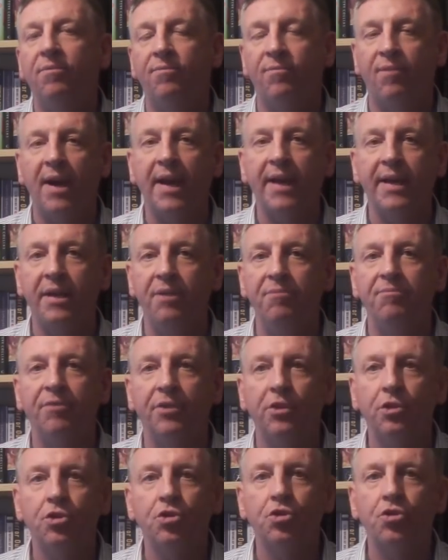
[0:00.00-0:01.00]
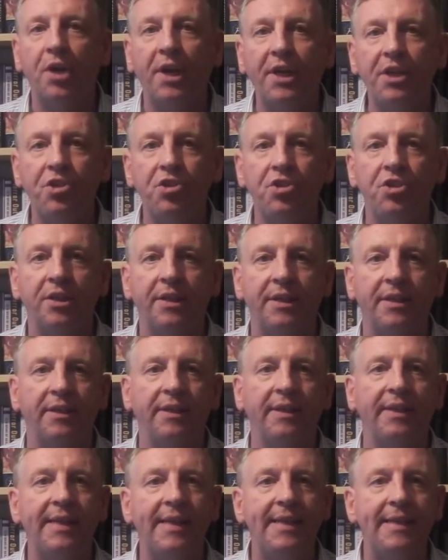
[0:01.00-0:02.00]
via infiltration
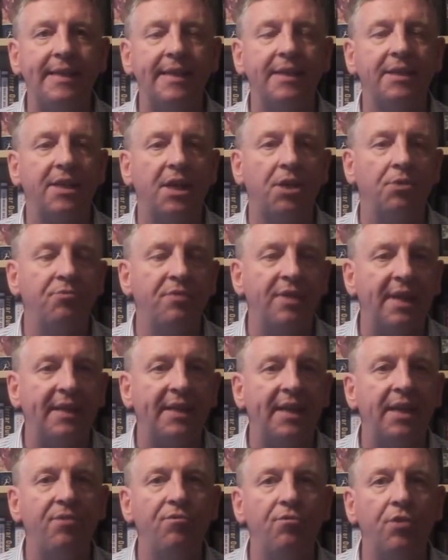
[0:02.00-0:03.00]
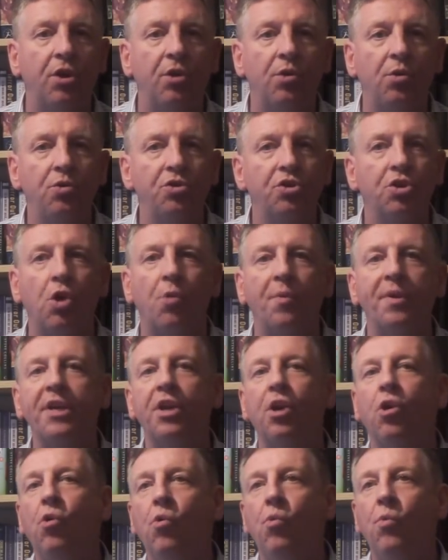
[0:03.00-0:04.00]
and leading it down dead-end roads,
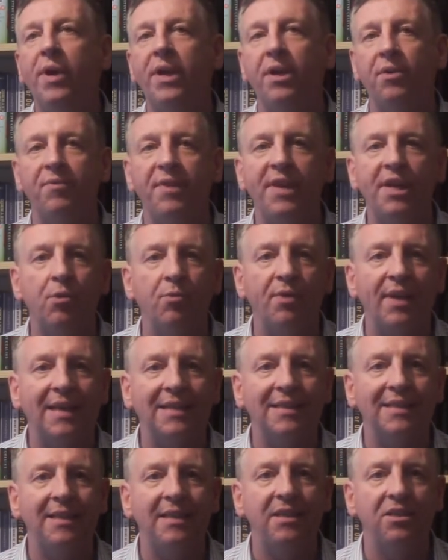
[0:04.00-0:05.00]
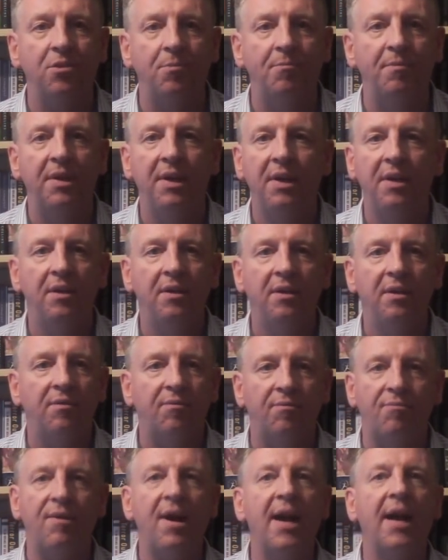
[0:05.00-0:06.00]
going nowhere, of neo-Nazism,
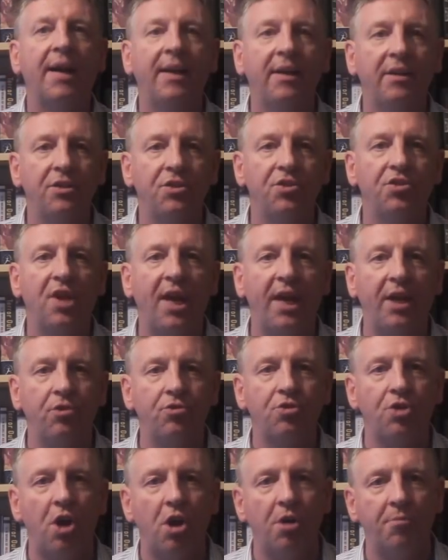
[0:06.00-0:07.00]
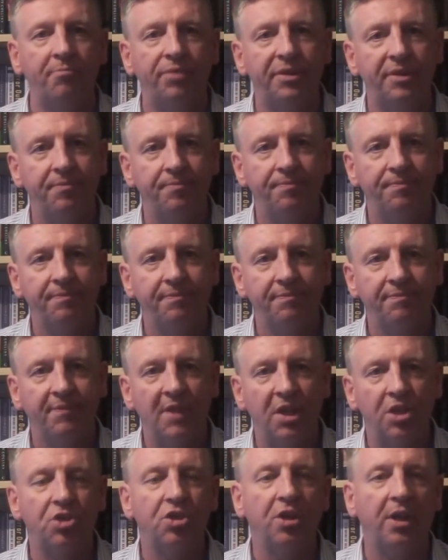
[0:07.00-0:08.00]
violence. Hail Trump!
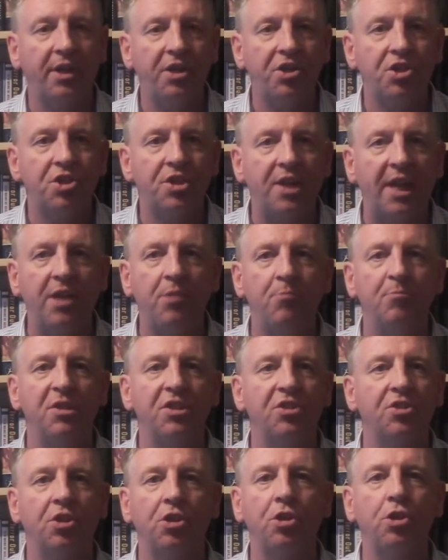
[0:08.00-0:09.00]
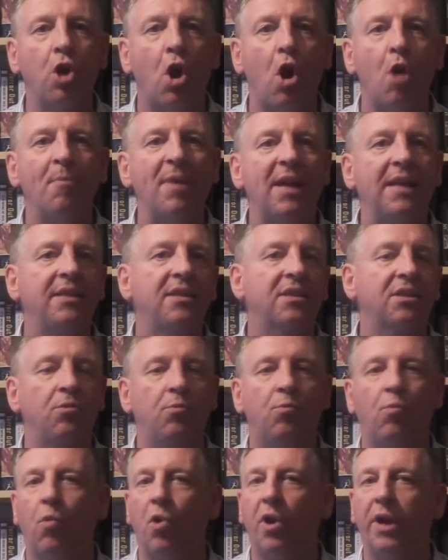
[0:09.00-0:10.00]
silly statements and comments
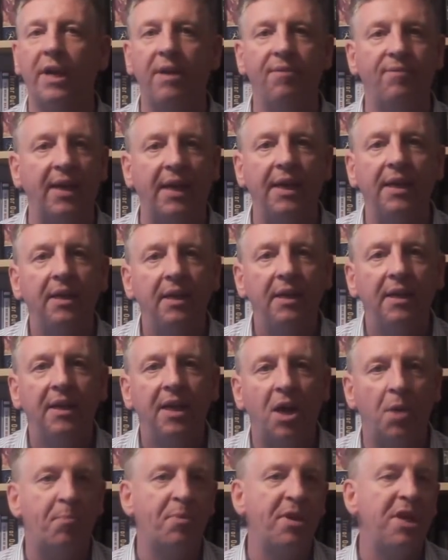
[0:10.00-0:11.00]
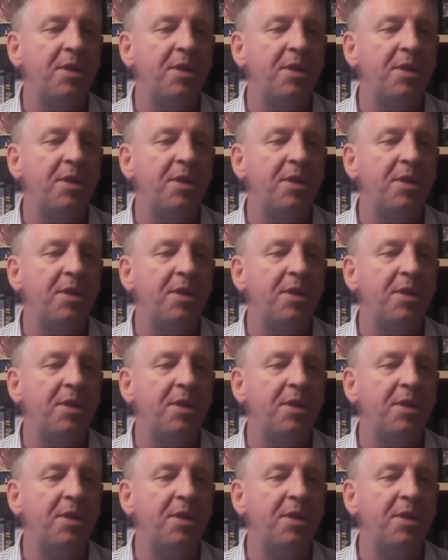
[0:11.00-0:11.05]
and whatever. And